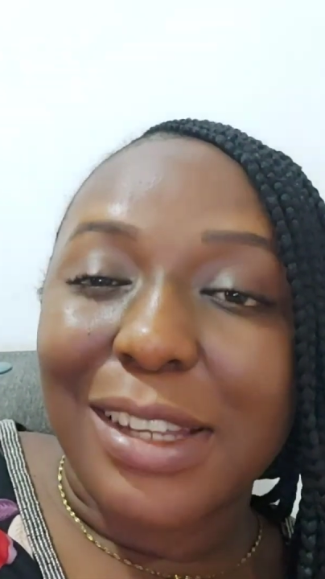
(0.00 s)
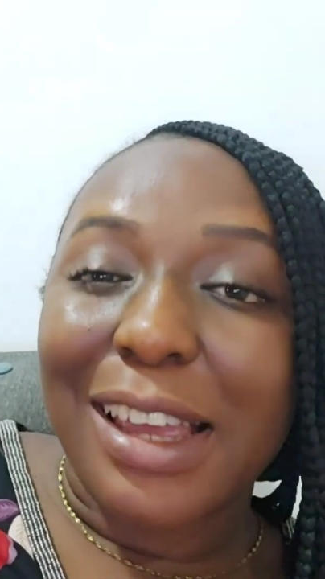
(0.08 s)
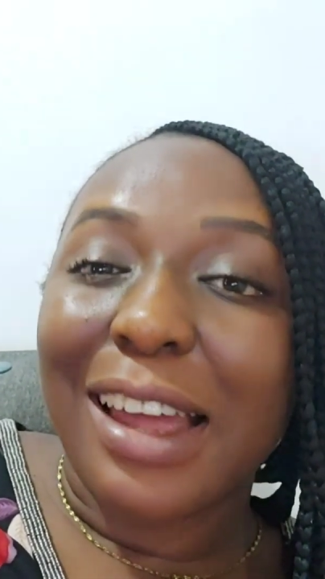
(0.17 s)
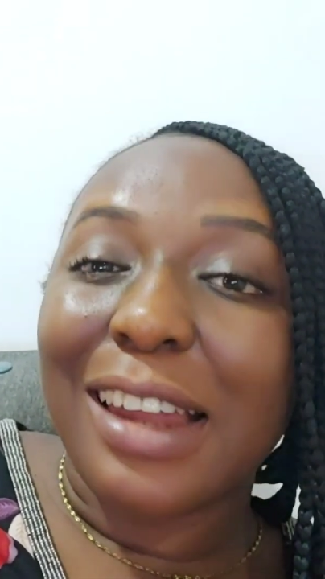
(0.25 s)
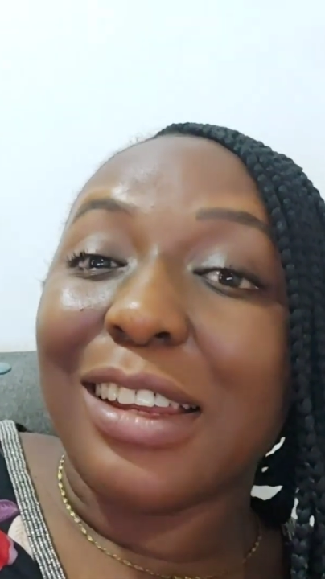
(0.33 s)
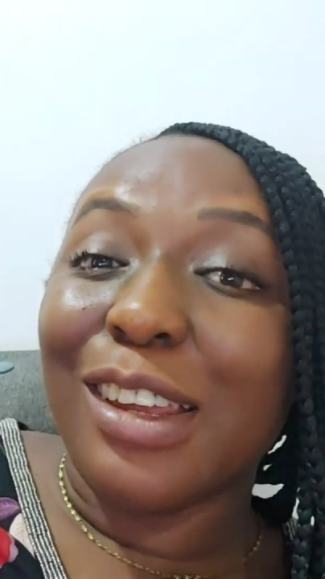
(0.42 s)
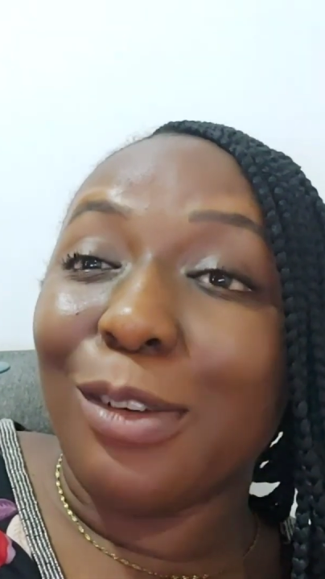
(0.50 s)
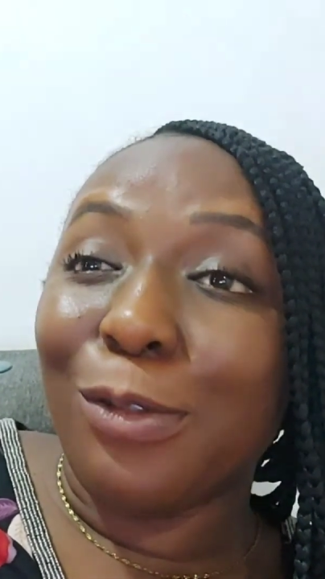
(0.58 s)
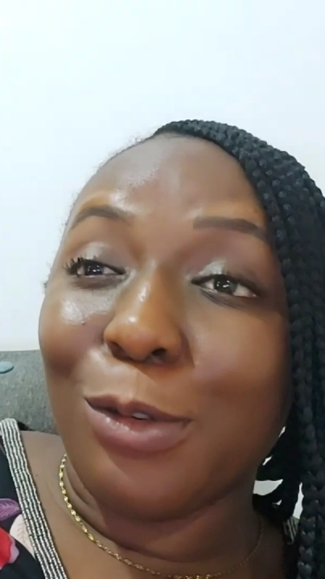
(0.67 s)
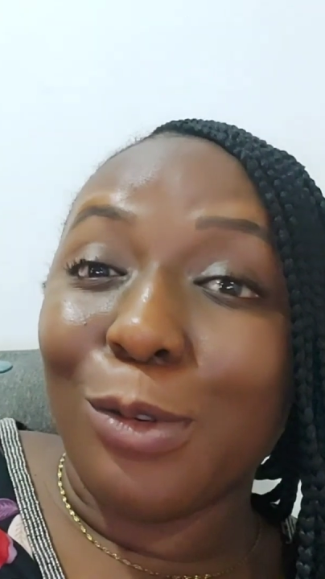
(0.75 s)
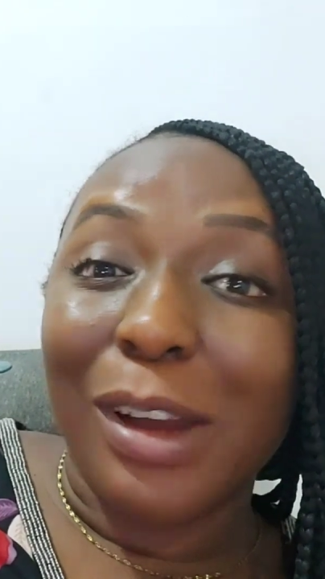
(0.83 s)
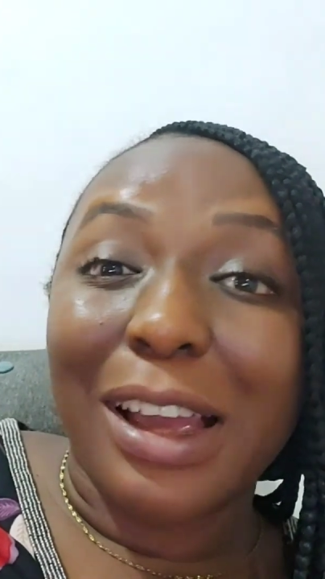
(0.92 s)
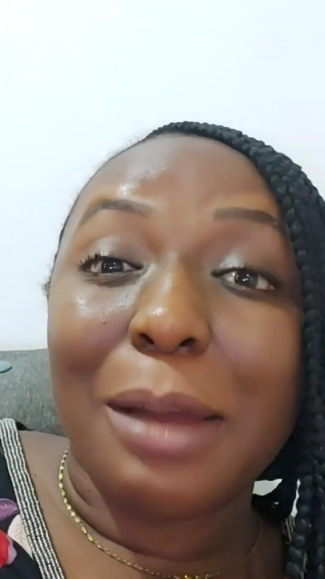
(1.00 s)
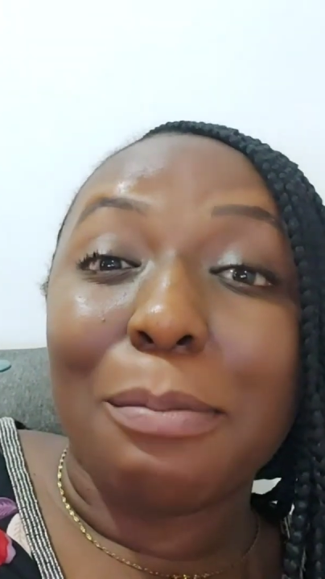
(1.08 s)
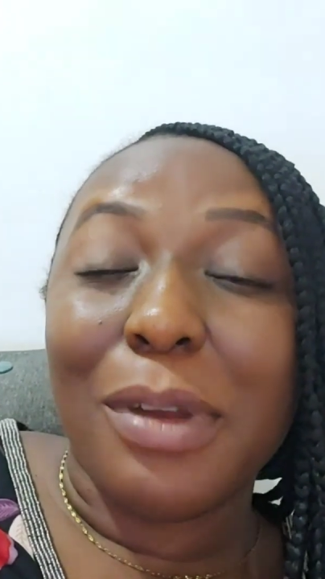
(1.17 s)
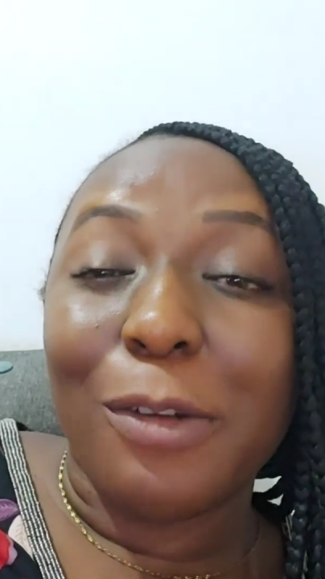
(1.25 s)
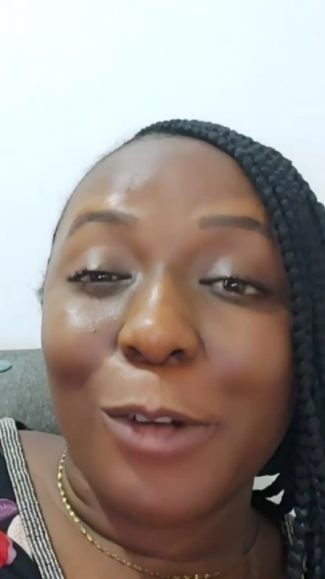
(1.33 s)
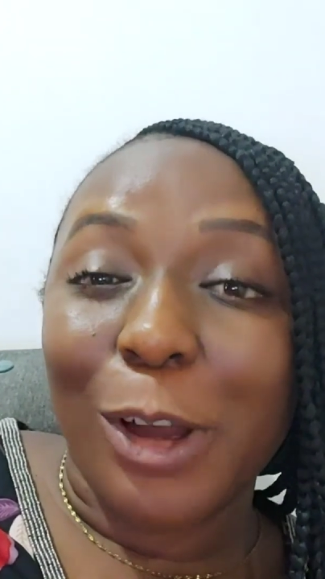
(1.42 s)
I can
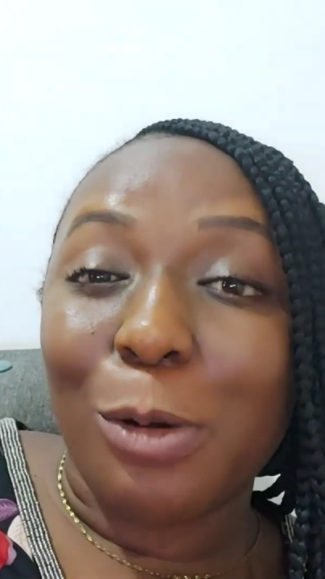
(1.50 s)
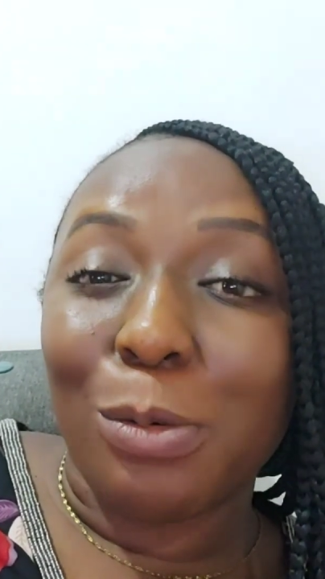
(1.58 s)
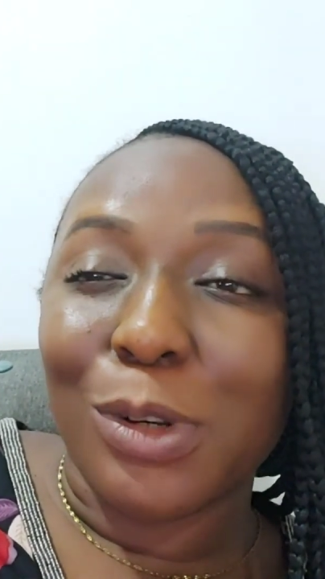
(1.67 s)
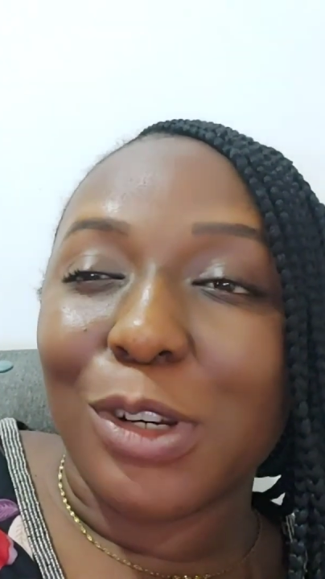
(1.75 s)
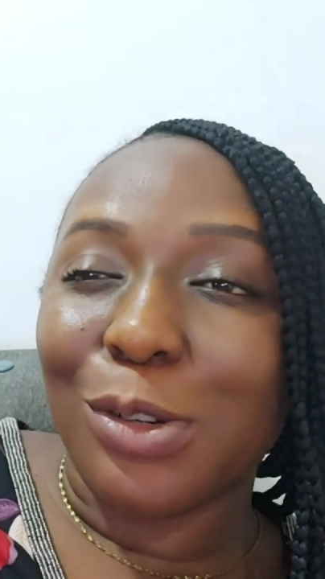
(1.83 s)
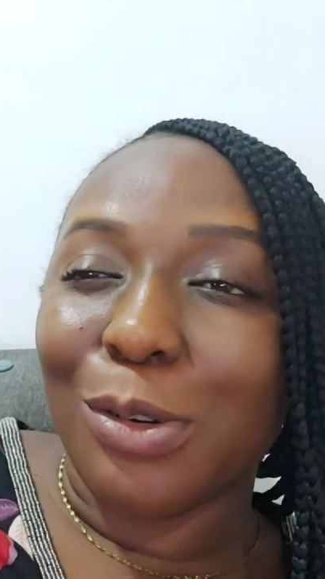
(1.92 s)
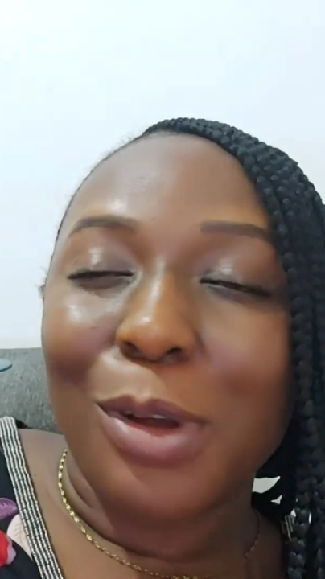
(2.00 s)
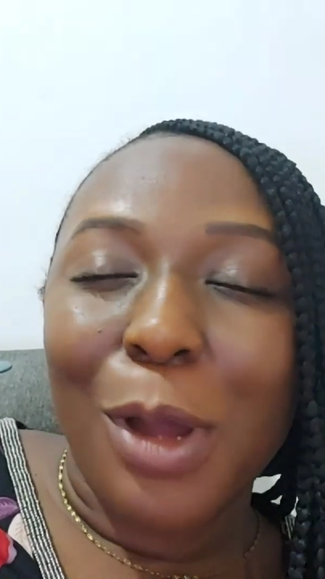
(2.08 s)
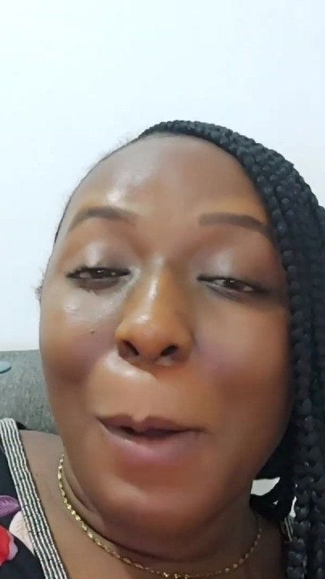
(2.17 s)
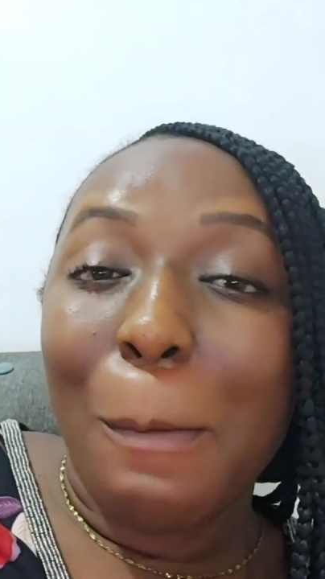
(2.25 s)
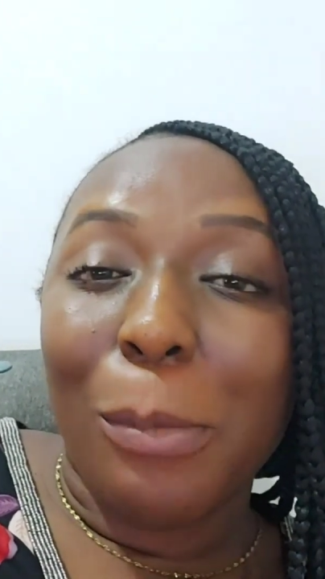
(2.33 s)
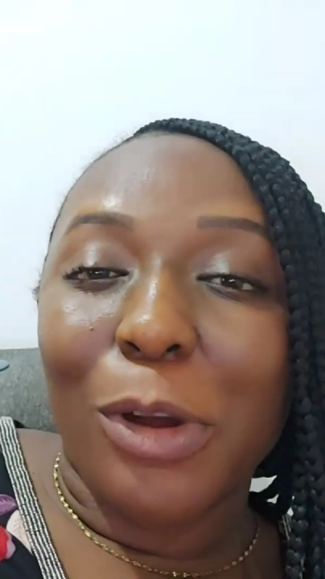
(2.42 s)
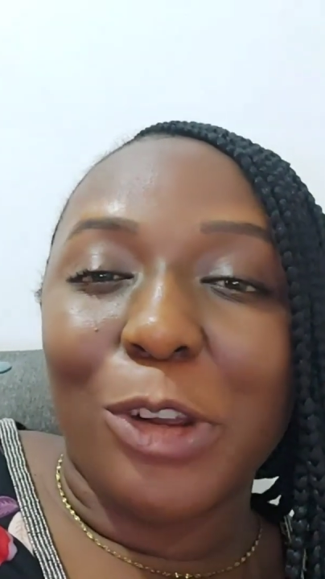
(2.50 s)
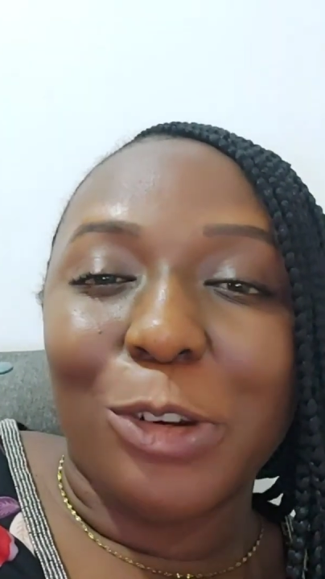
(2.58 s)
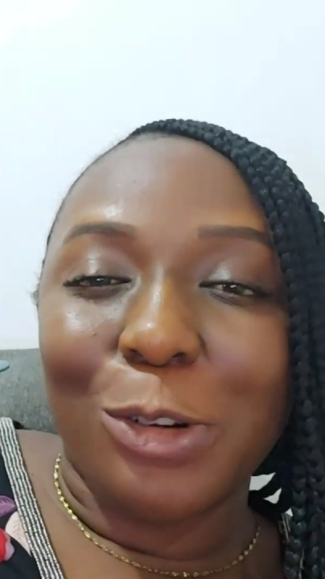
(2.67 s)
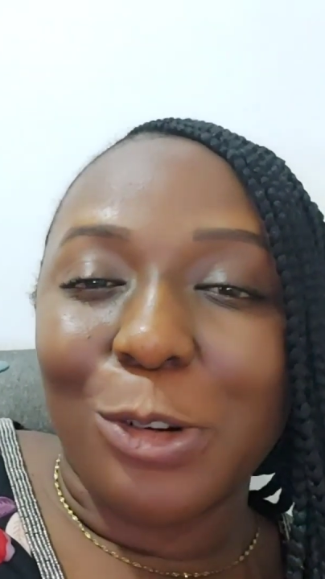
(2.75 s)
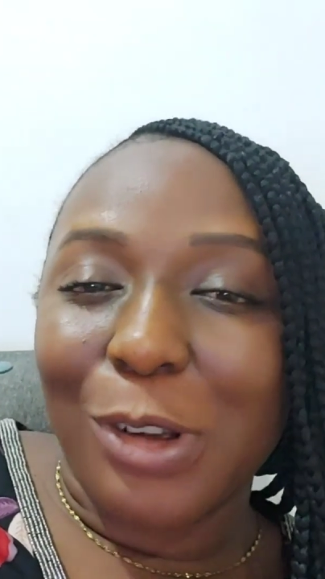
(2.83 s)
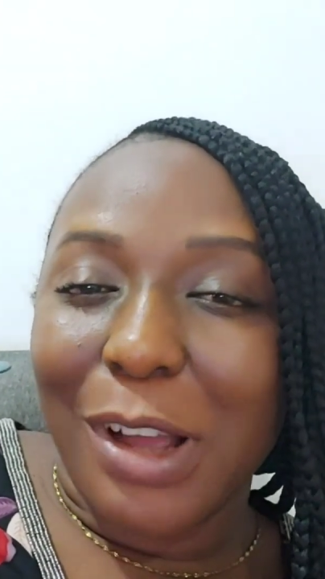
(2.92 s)
pay for accommodation, but you're
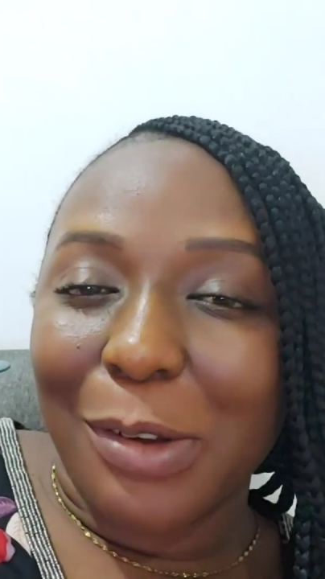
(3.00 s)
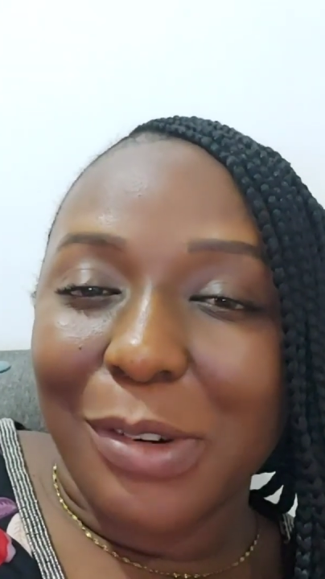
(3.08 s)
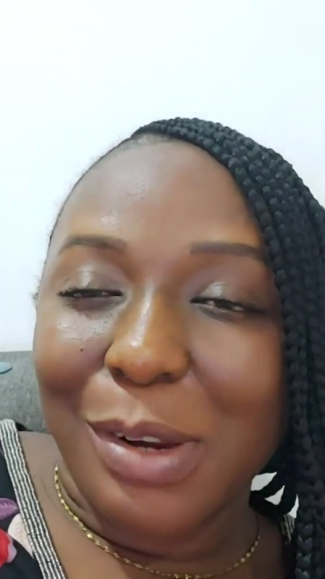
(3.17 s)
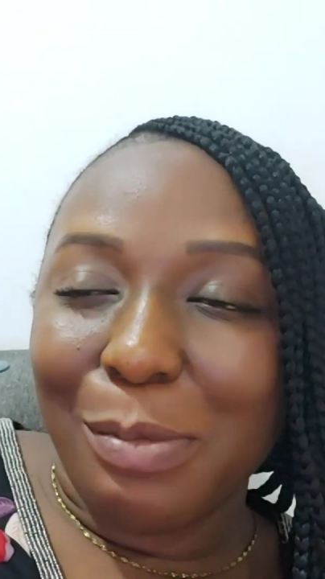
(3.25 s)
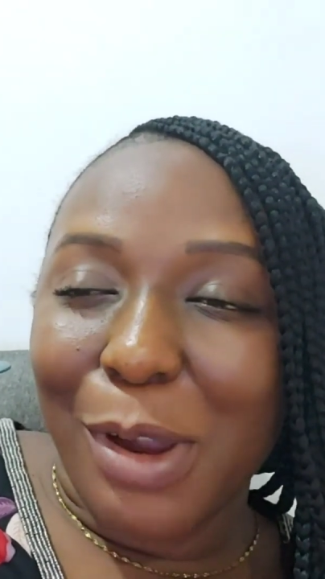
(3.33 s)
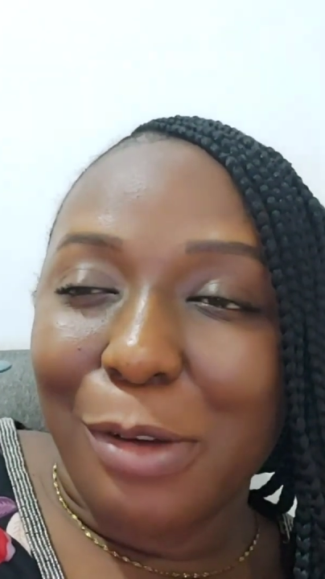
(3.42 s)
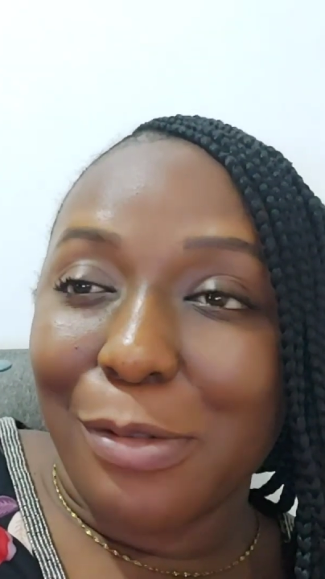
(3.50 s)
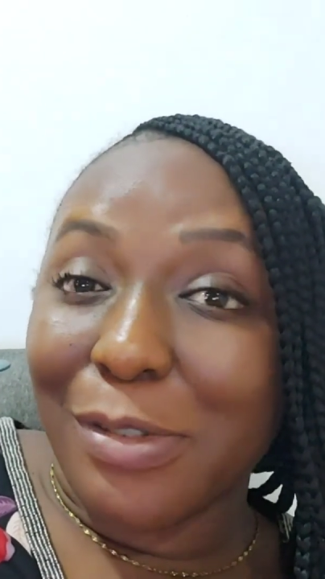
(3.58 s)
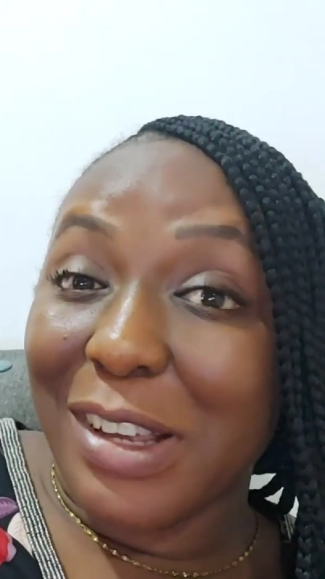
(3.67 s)
no longer under my roof.